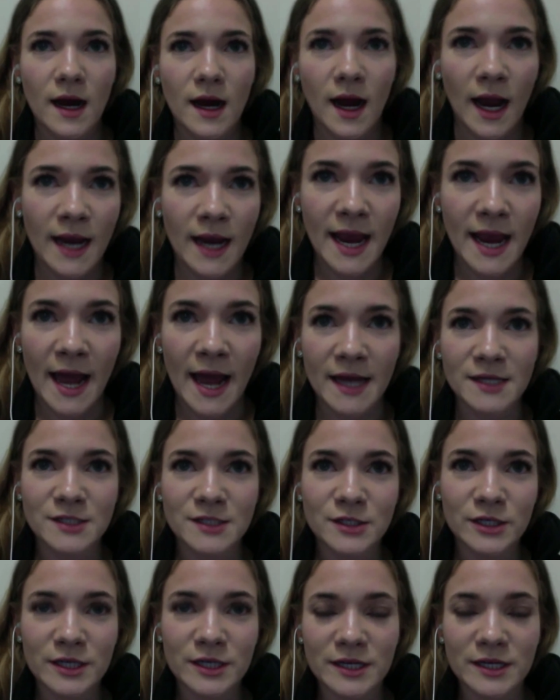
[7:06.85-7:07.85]
I had
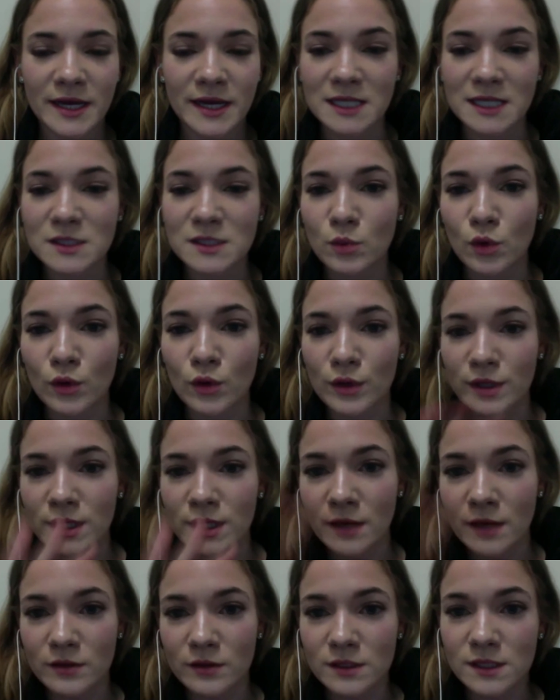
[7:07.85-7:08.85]
to explore the
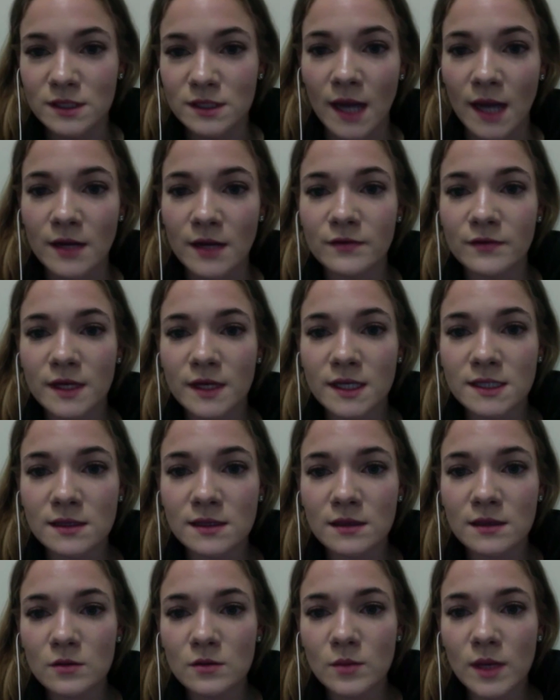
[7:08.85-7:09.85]
other side of things a
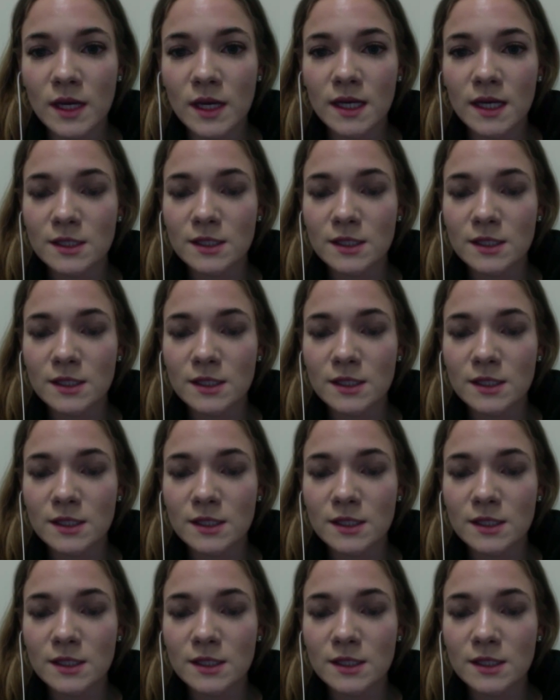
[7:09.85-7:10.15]
little bit.